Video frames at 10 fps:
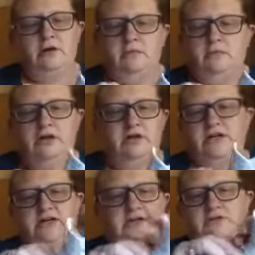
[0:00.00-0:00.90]
plug
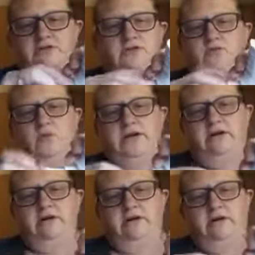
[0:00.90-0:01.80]
that goes
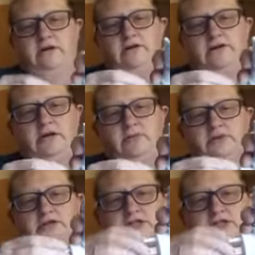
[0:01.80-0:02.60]
weird, you can push this